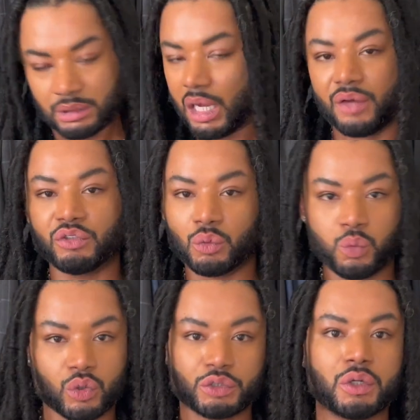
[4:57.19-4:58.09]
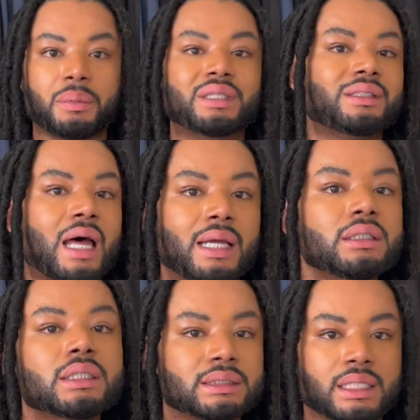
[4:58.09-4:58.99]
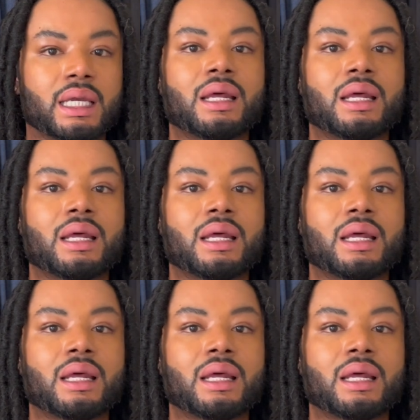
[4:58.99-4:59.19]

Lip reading: of your wardrobe a lot, because again,